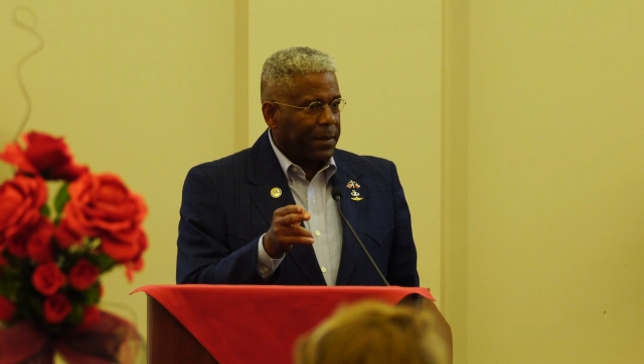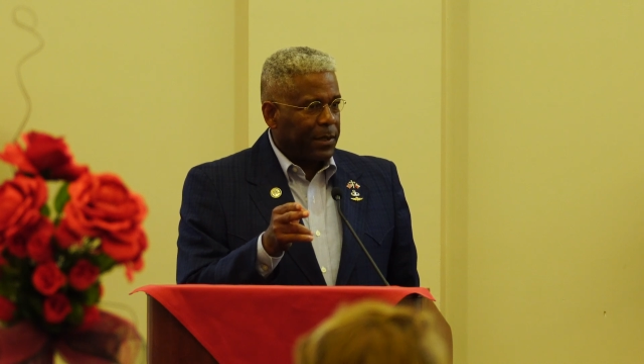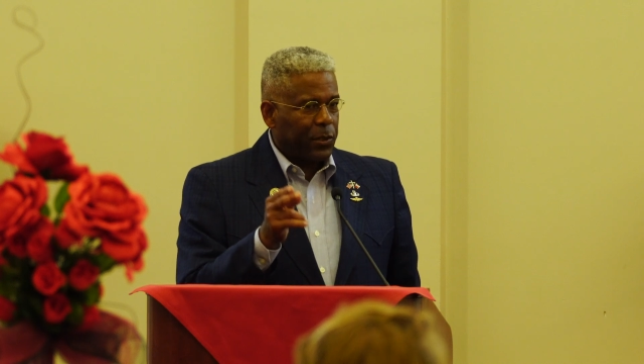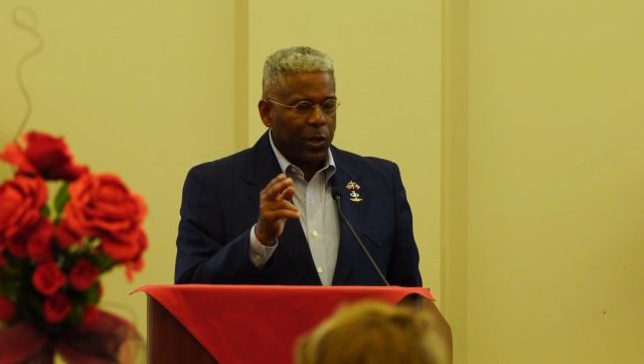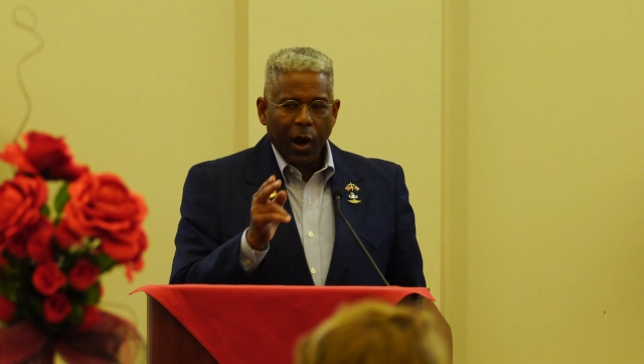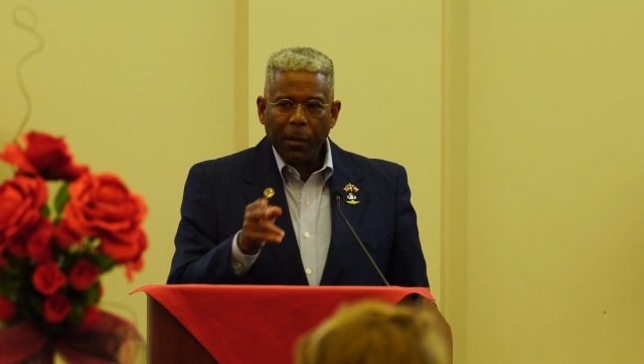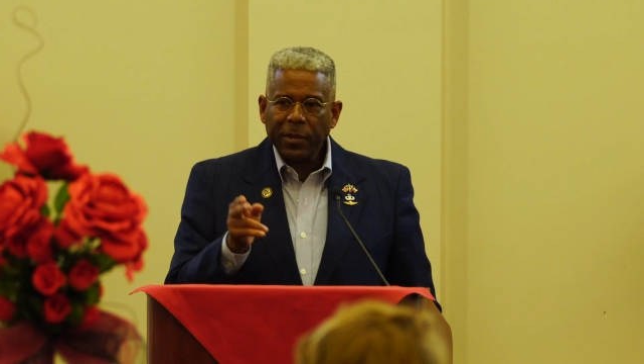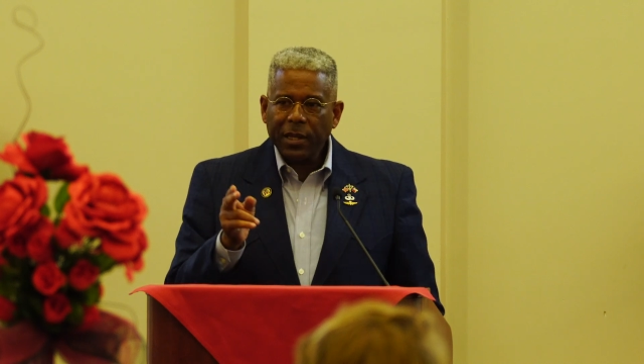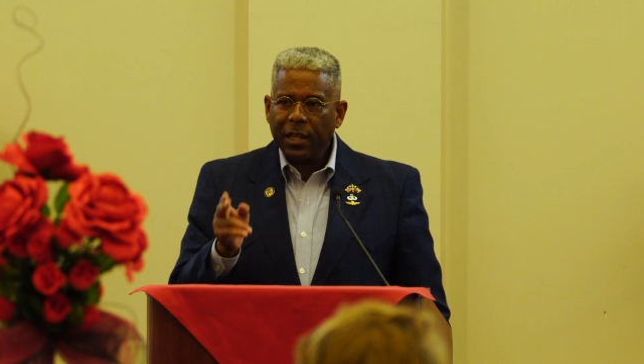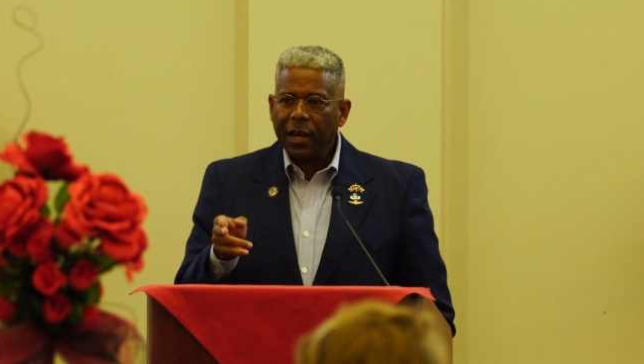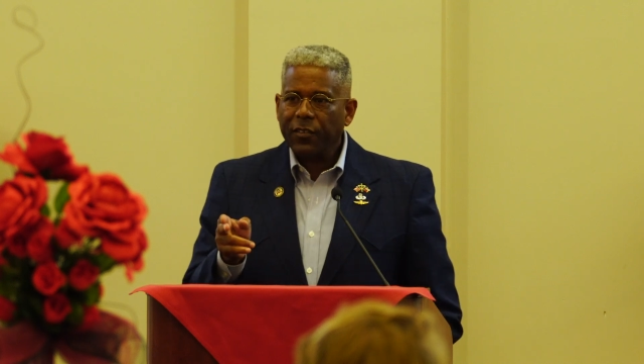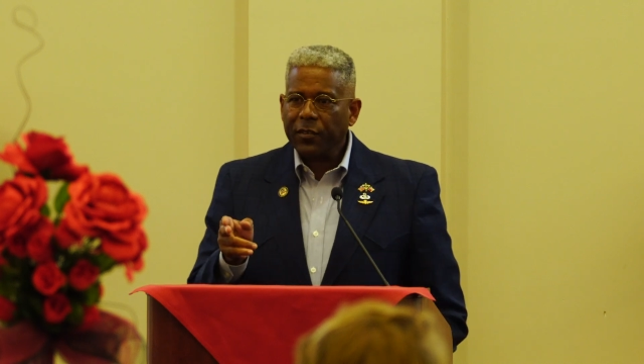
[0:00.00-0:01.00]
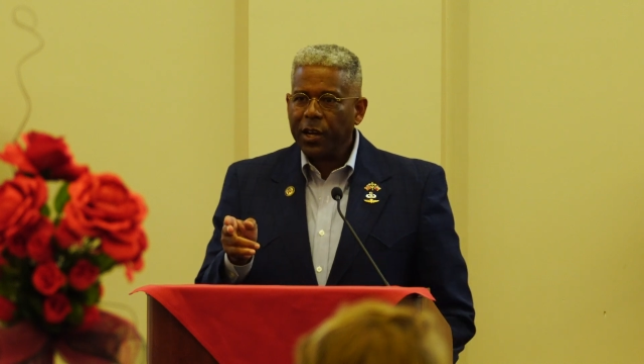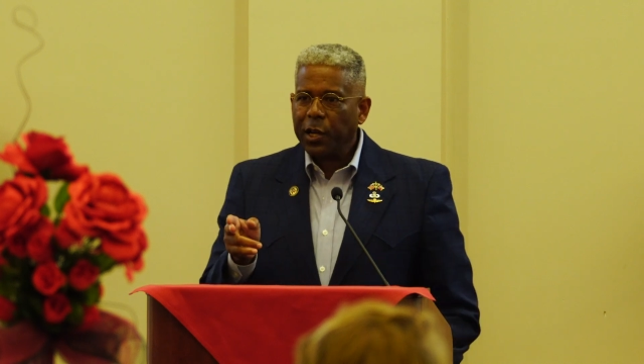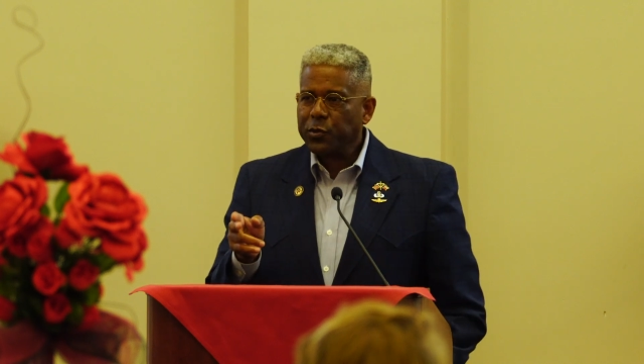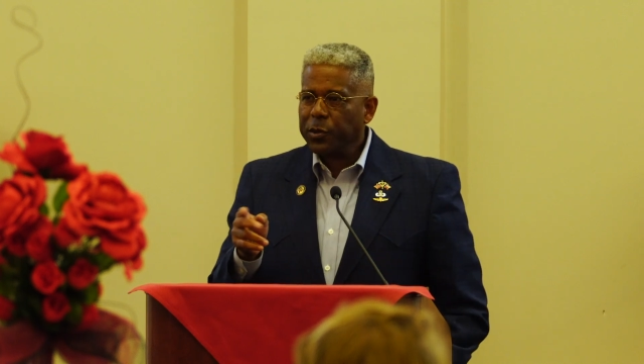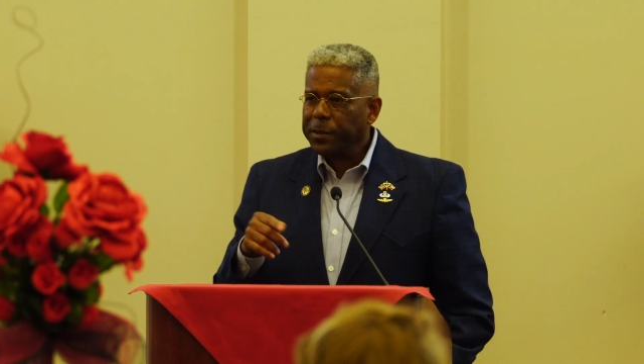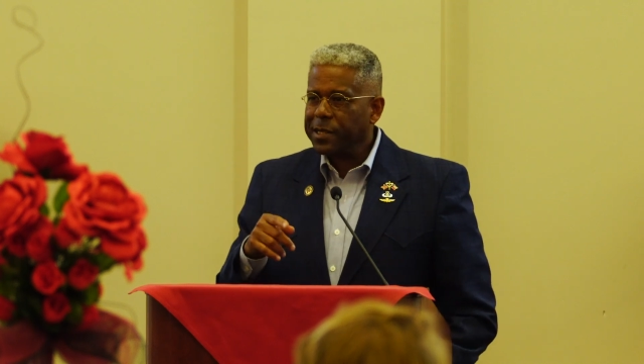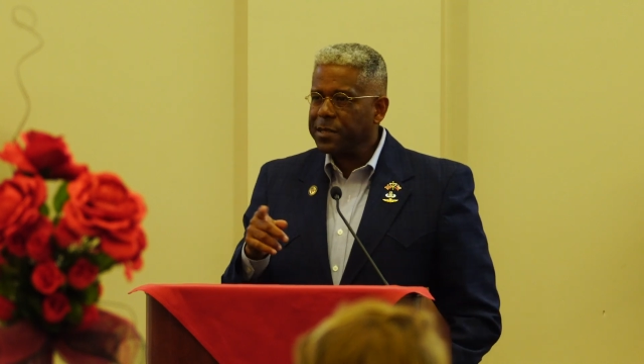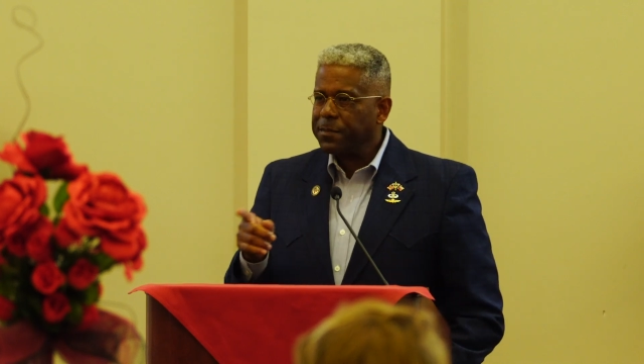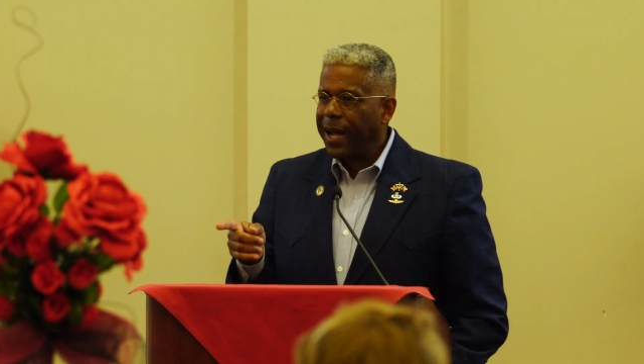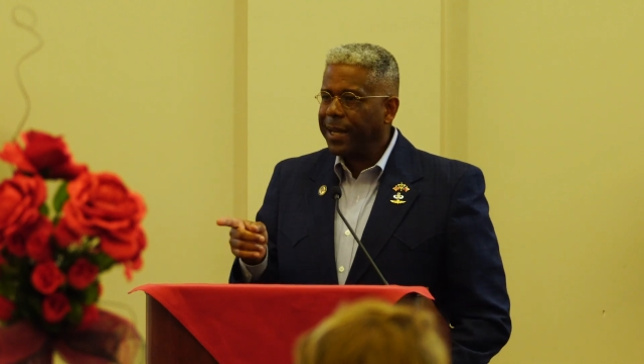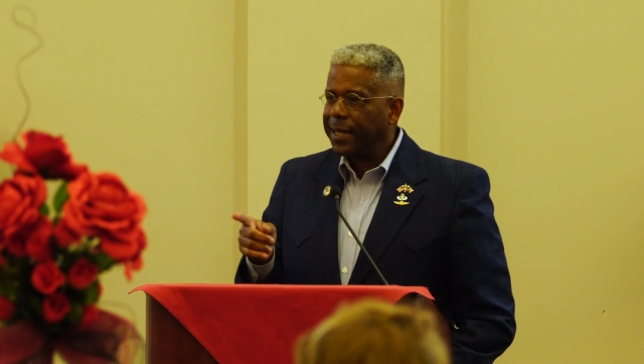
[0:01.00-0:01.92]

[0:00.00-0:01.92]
That taught me love of country, because my